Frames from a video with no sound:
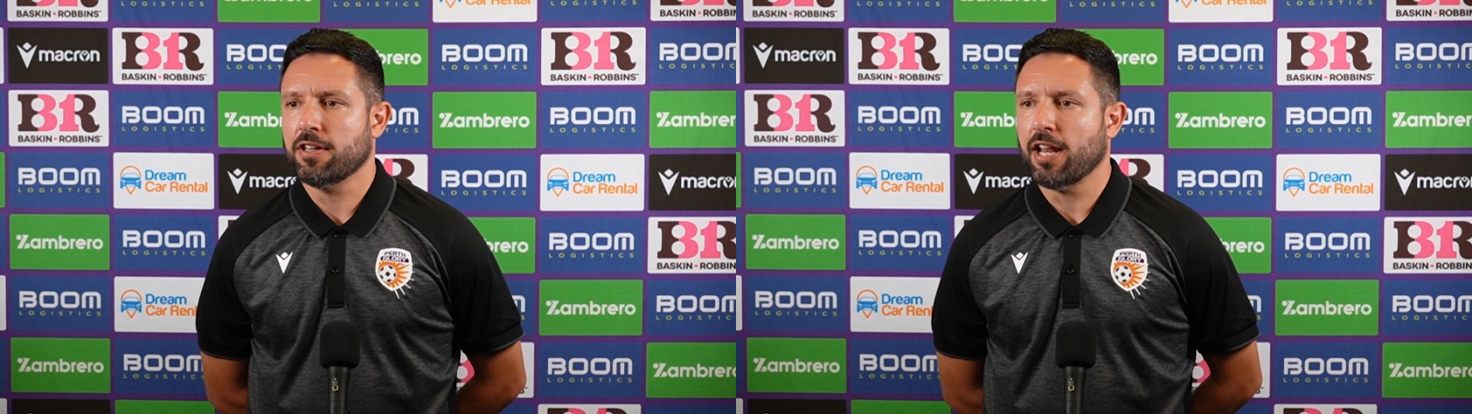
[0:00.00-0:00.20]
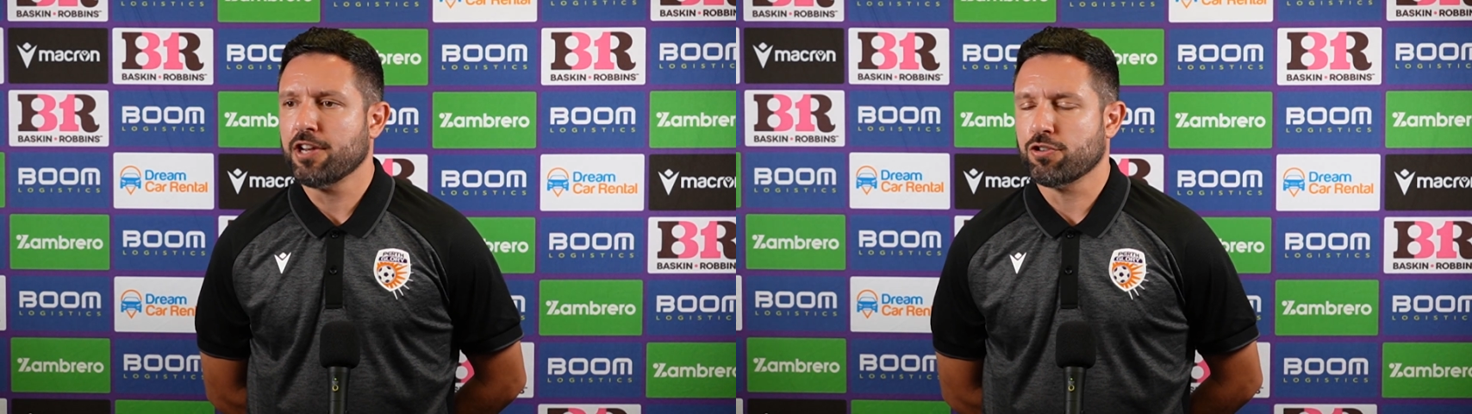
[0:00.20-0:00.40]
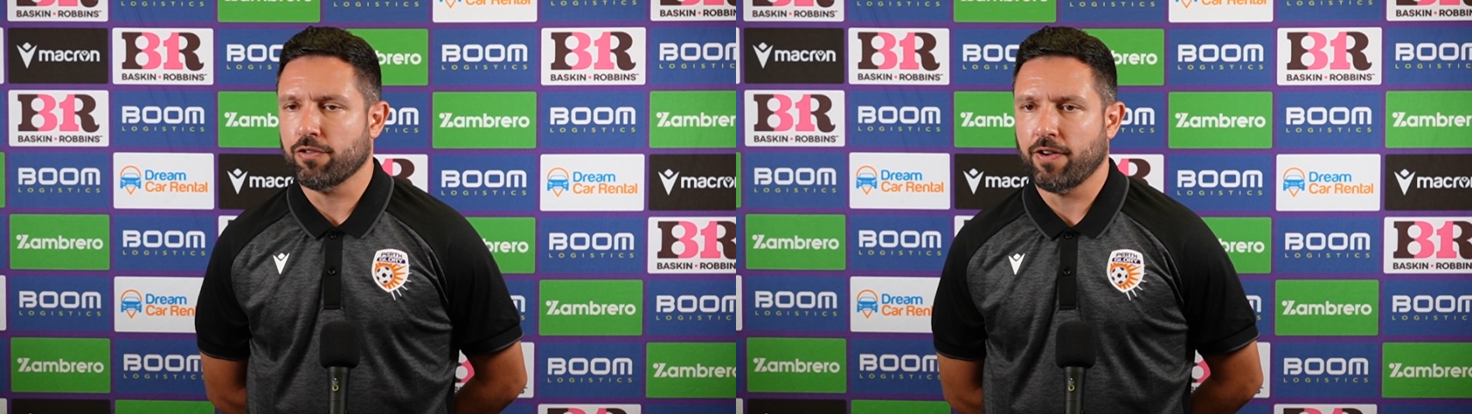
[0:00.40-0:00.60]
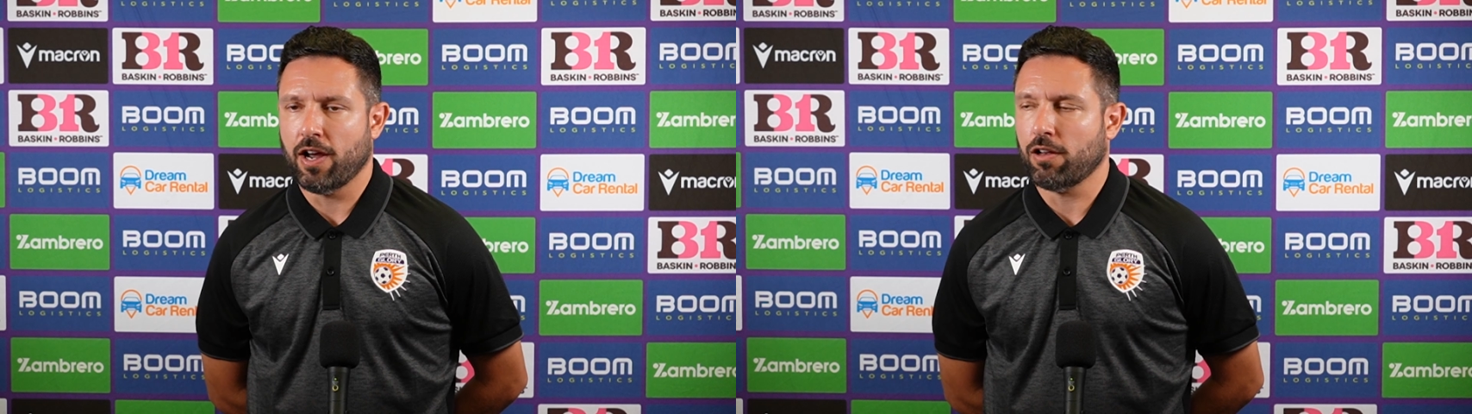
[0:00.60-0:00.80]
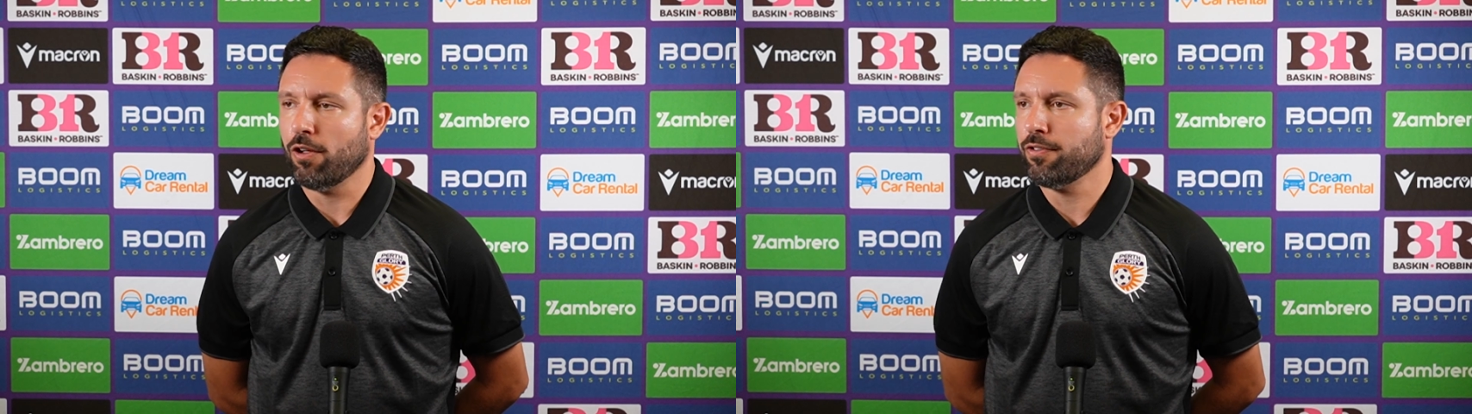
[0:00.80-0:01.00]
the nature of
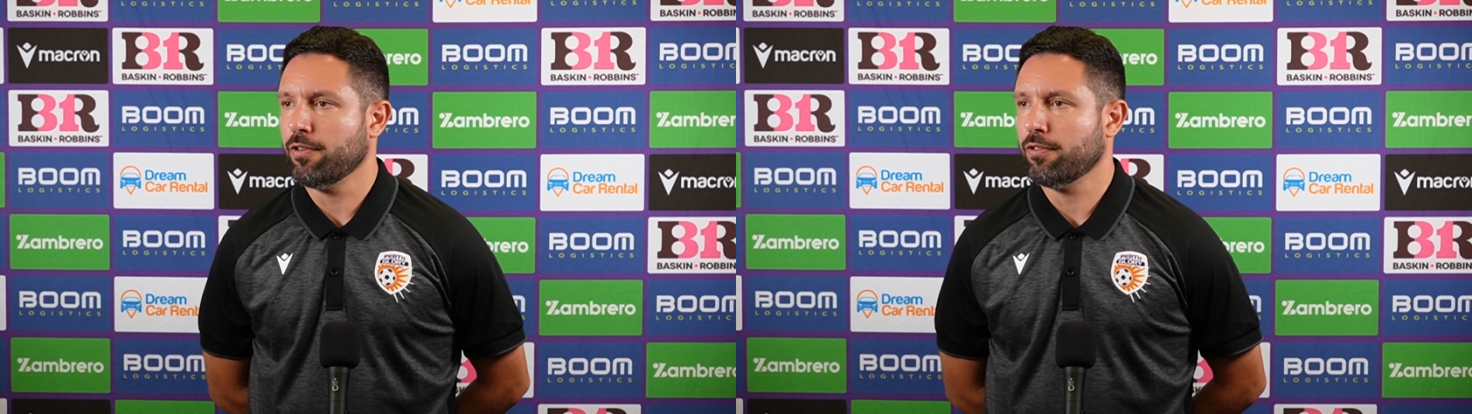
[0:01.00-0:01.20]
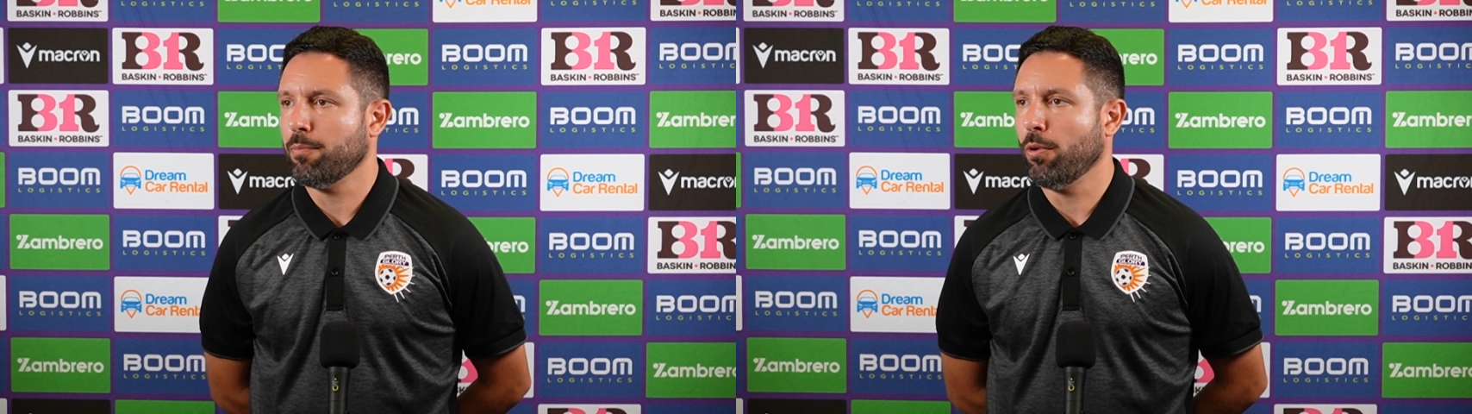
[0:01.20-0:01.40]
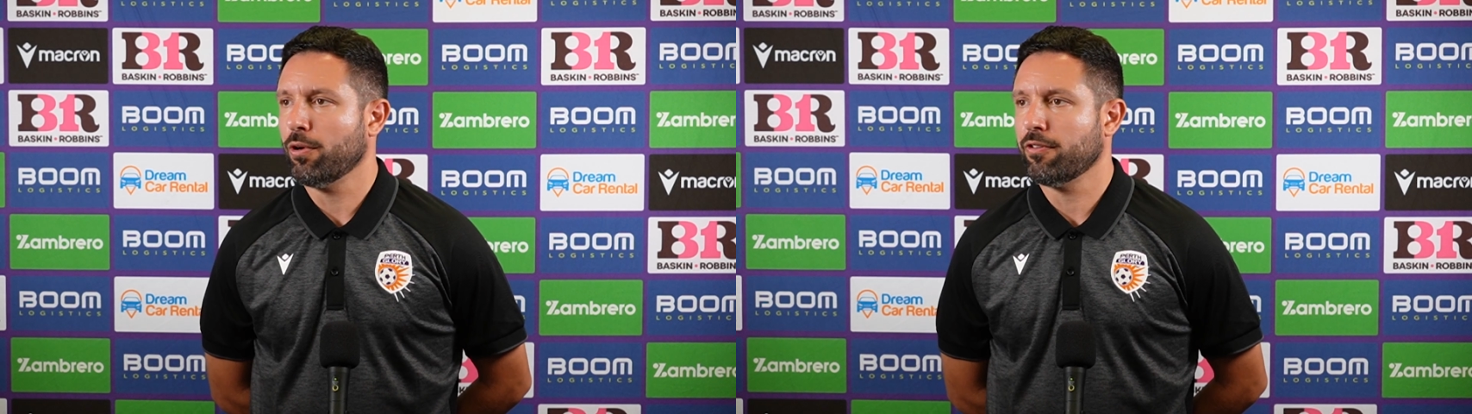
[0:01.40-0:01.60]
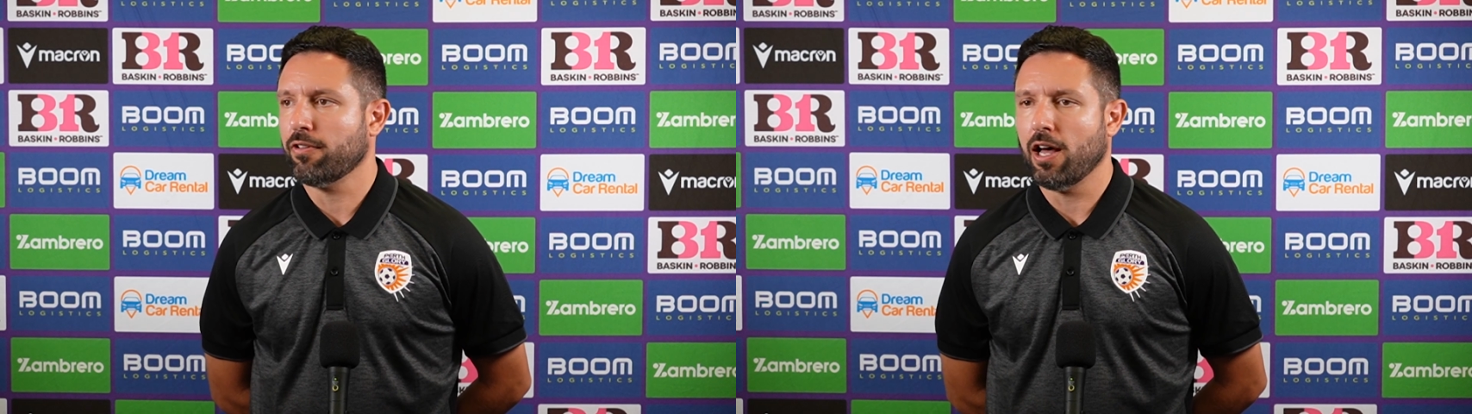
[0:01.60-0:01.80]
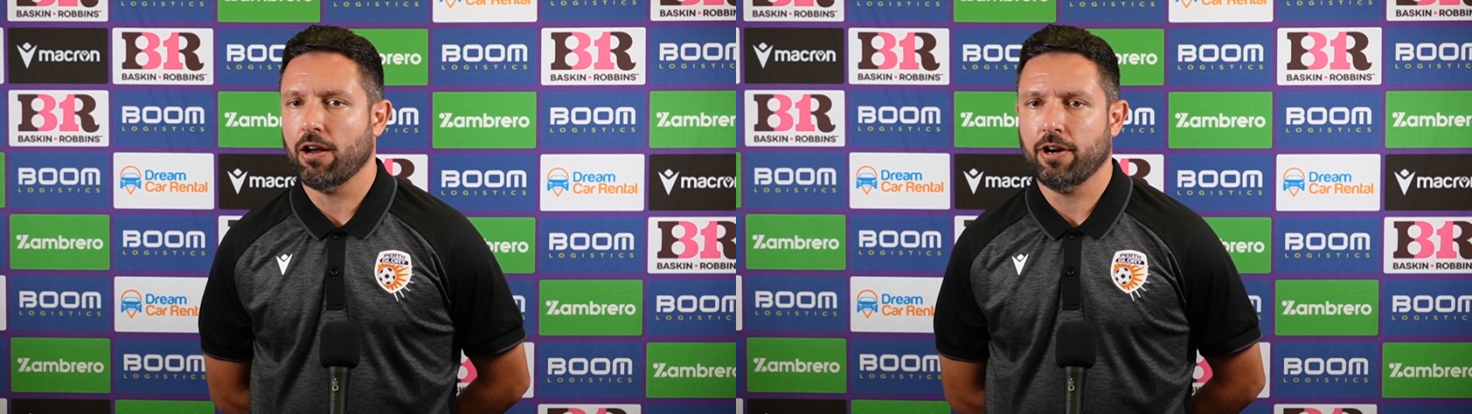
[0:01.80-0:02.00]
how close the
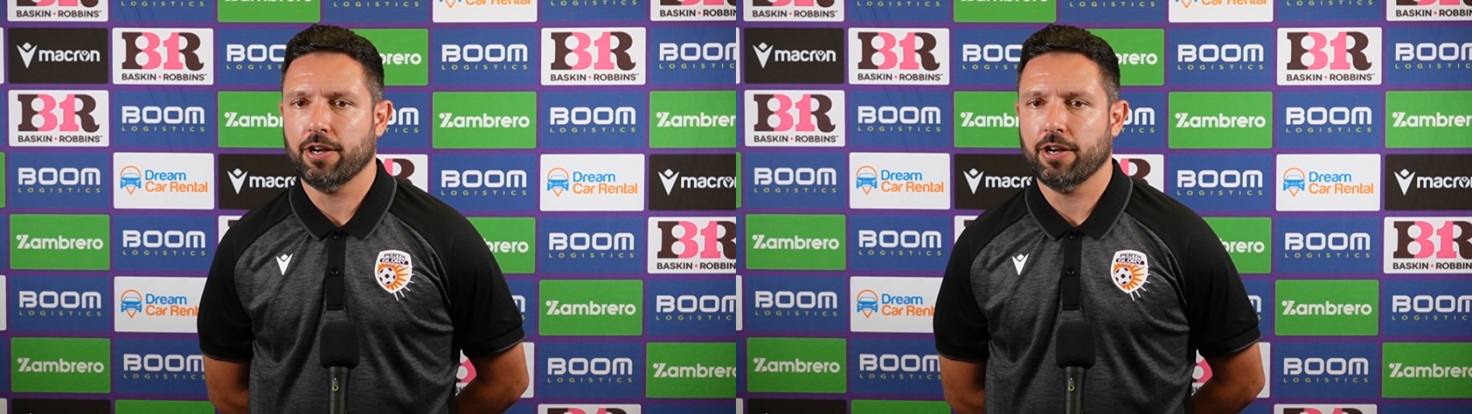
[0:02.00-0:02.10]
supporters are,